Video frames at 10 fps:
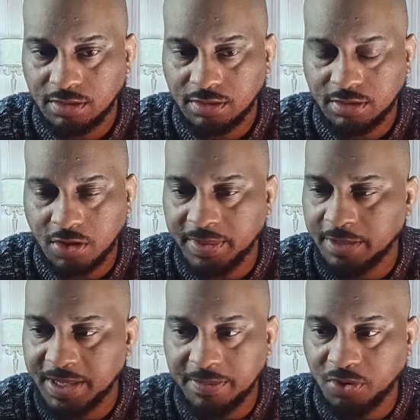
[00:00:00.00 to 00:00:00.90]
so
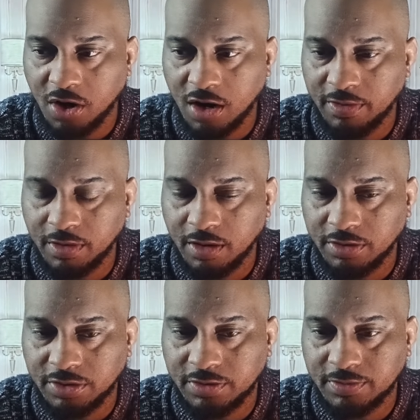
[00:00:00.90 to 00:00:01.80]
many people are
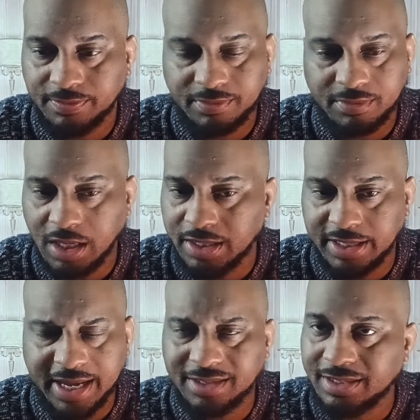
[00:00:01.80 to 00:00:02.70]

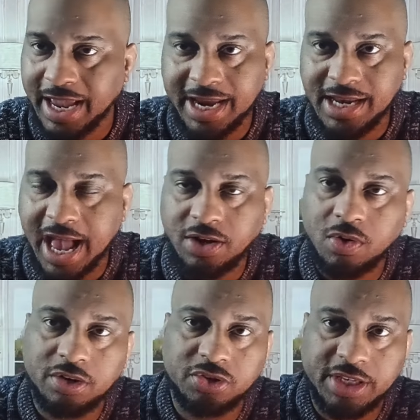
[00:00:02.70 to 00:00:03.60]
against ADA. I
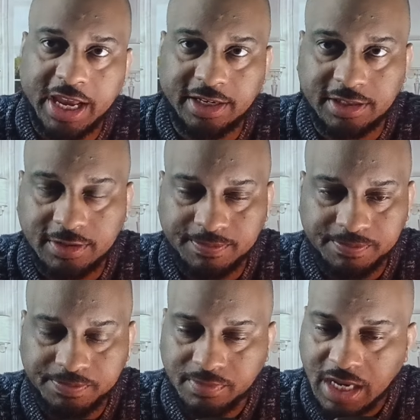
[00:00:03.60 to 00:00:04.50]
don't understand this.
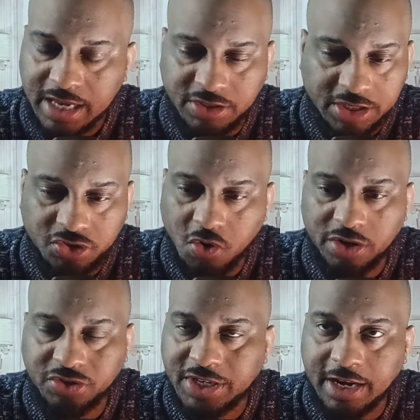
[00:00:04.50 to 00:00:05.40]
I just don't
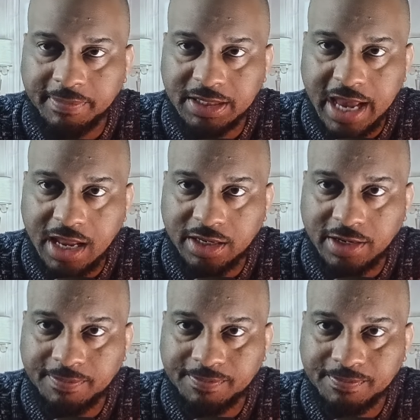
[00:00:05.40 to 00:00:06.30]
understand the mentality.